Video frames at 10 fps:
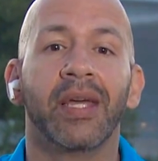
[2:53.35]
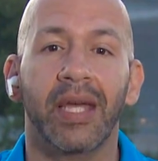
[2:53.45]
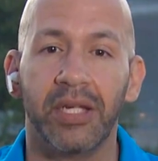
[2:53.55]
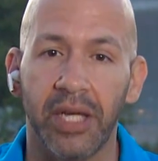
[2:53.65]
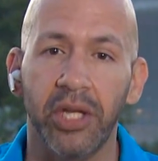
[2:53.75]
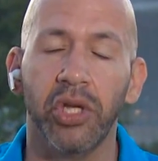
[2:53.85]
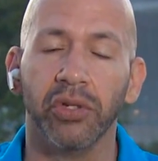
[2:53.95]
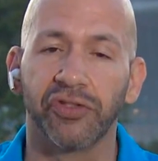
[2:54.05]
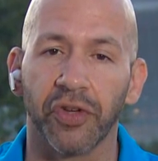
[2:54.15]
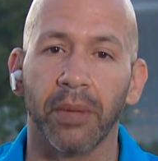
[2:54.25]

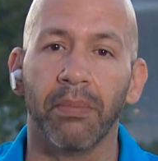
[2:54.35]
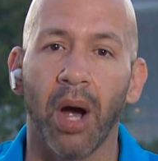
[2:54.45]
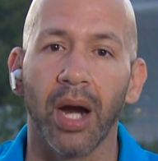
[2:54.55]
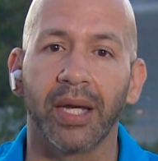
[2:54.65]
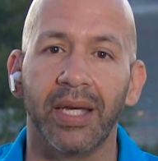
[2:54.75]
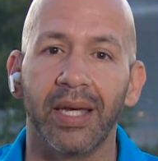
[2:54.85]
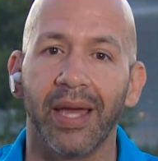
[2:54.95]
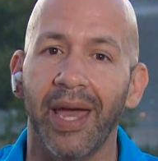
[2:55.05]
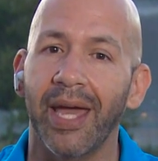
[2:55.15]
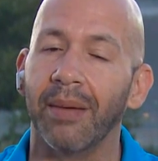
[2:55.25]
continues for the marquee
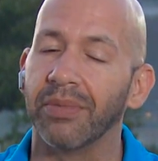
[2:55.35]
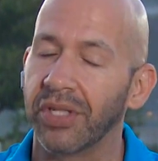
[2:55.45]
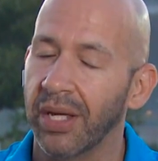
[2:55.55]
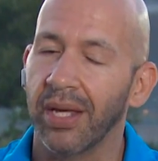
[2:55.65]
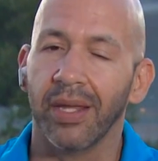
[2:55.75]
games.